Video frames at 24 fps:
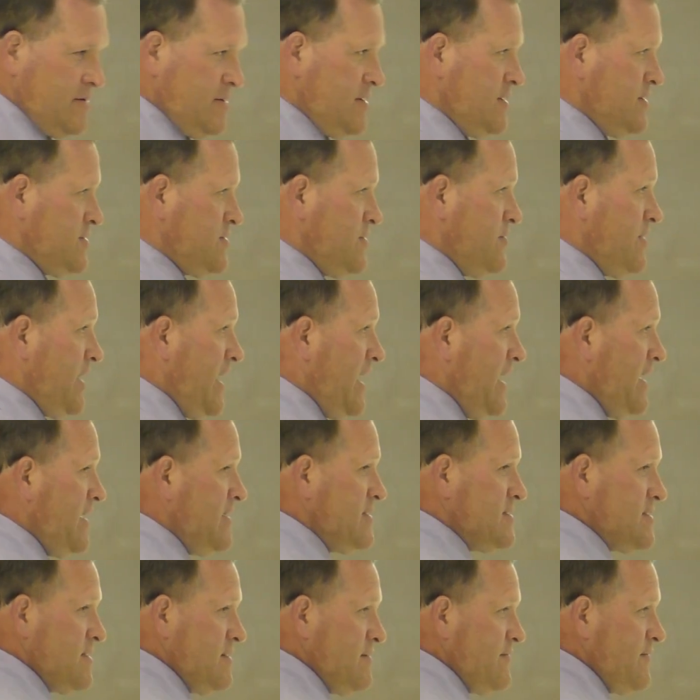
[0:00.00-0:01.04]
in 2
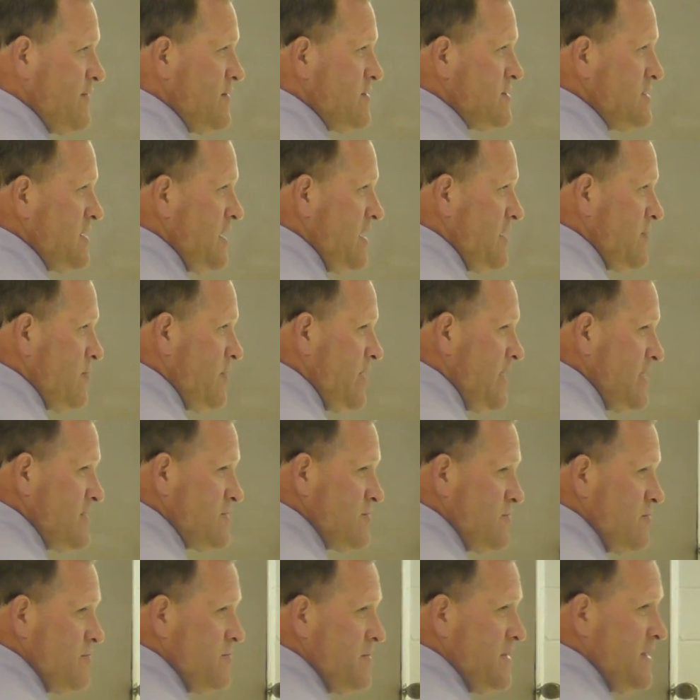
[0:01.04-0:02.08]
days, our first 9
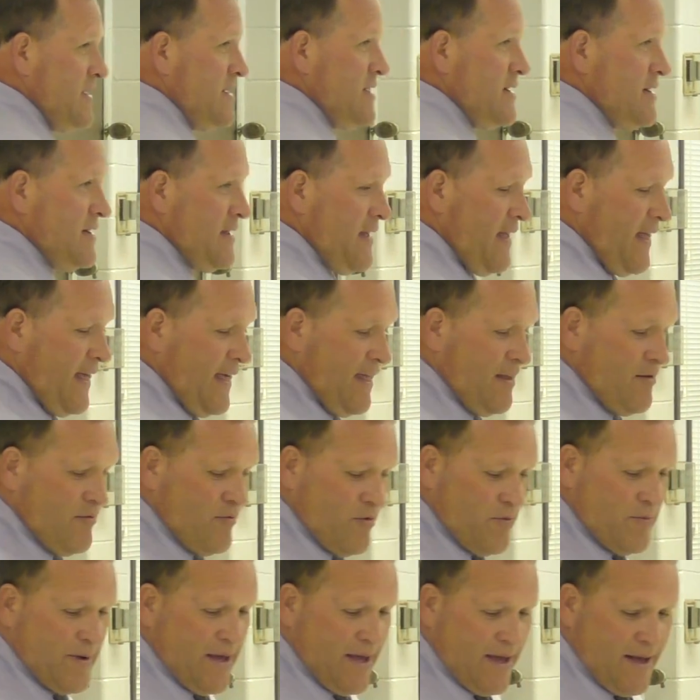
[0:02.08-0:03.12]
weeks will be
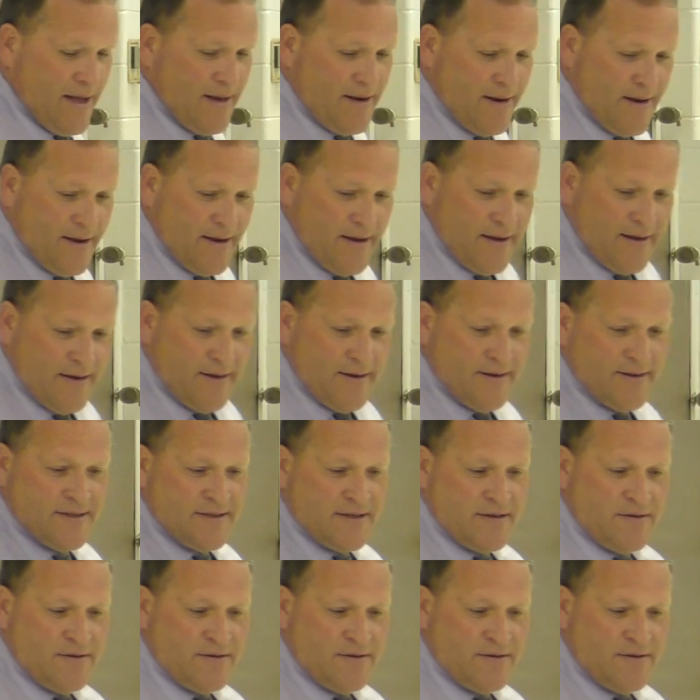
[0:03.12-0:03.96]
ending.